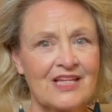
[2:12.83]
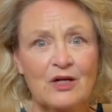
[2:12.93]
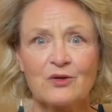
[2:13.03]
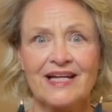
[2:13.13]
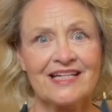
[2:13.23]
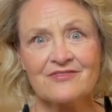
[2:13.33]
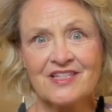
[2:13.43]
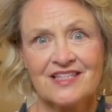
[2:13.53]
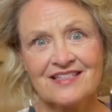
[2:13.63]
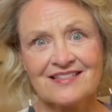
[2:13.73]
or any of the
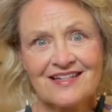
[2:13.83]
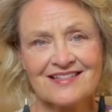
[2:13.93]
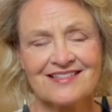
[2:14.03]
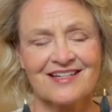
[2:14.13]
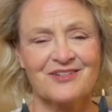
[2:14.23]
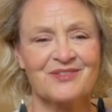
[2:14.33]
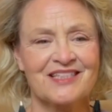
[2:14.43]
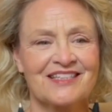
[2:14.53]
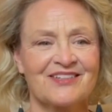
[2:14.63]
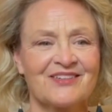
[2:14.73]
things that I share
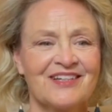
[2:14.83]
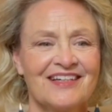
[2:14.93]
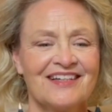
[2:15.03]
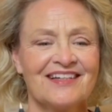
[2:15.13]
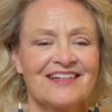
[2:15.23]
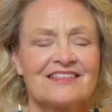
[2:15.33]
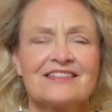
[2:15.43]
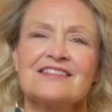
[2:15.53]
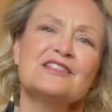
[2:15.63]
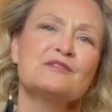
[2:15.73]
with you,
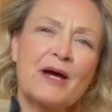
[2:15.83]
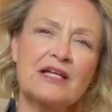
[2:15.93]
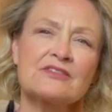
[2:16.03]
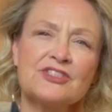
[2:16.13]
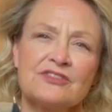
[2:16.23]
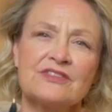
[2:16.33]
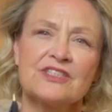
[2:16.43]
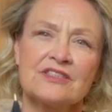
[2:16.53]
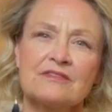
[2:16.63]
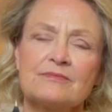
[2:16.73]
just inspires you
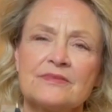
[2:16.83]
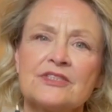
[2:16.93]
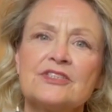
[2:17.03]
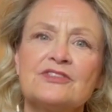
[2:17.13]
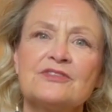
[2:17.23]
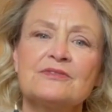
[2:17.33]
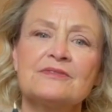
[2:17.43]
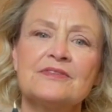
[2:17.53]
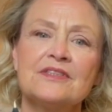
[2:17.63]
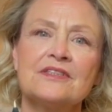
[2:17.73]
to
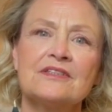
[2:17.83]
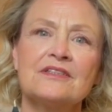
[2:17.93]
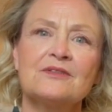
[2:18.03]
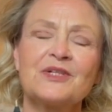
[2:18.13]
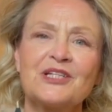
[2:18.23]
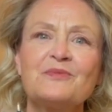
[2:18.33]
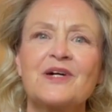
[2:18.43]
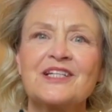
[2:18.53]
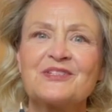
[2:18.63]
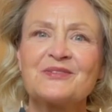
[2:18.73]
do what you
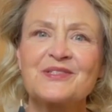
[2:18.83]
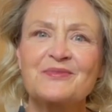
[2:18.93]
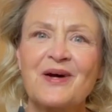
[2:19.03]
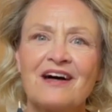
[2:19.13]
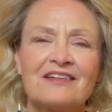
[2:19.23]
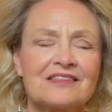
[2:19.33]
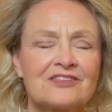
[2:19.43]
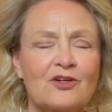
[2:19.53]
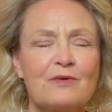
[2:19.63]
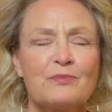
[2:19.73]
want to do as well. It's
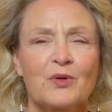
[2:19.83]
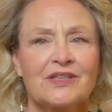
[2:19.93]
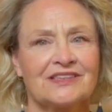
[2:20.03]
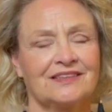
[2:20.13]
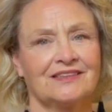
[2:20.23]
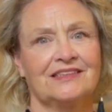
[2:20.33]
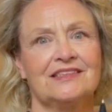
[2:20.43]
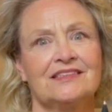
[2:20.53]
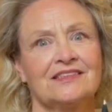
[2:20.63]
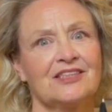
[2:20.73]
so important.
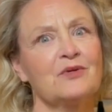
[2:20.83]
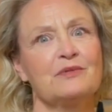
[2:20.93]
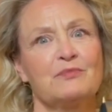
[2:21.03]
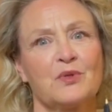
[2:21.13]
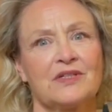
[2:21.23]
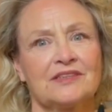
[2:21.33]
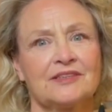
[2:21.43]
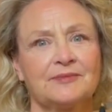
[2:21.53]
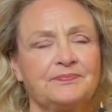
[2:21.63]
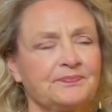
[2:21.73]
It is so important.